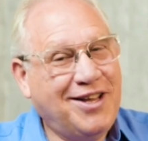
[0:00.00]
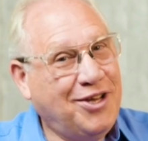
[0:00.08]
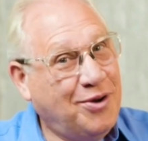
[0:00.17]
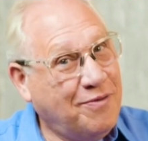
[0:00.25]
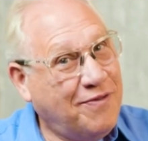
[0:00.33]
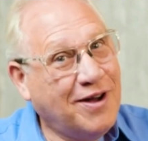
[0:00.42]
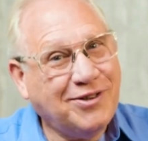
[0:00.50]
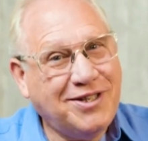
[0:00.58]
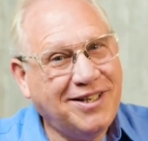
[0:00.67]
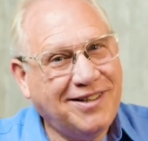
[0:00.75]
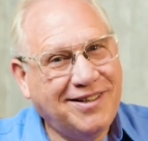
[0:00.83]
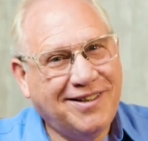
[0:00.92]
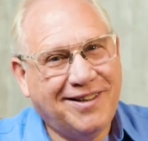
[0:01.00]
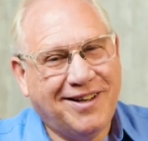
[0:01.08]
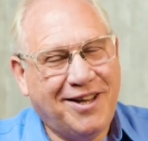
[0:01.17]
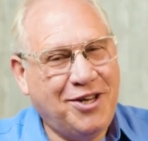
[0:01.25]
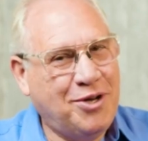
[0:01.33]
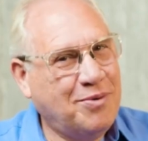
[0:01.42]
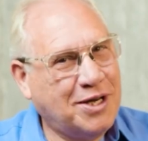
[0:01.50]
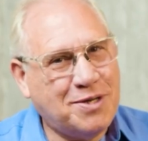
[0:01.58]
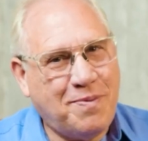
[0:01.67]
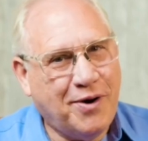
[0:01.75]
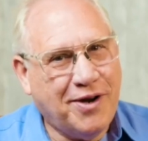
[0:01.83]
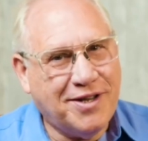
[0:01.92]
You felt it, you
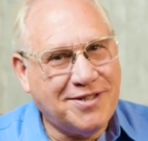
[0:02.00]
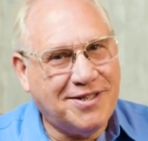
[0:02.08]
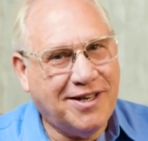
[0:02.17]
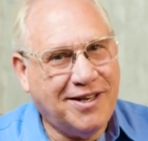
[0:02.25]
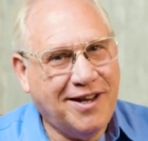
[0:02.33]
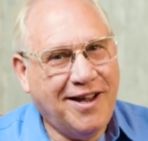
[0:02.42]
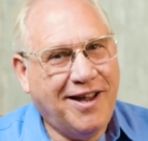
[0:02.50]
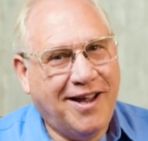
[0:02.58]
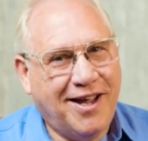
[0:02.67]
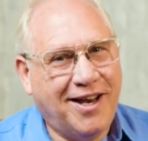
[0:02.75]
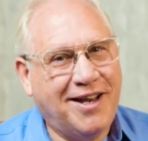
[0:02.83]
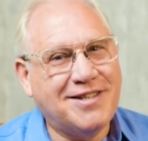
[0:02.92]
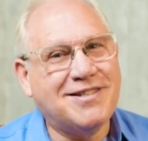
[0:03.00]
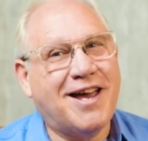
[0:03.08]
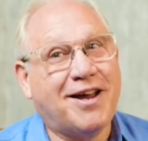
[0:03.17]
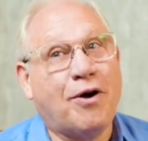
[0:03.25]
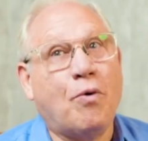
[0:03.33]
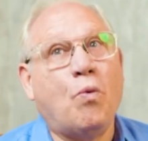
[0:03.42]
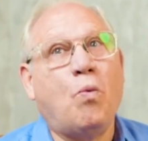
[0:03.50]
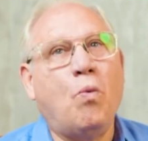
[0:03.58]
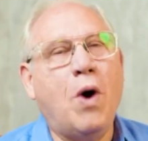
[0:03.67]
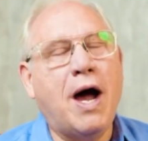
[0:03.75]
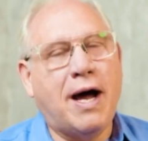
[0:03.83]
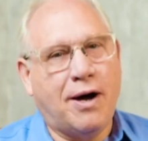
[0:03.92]
experienced it, and it's like,
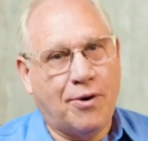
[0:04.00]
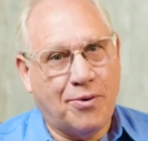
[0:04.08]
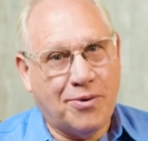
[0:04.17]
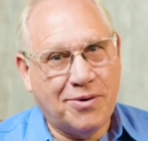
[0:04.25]
wow.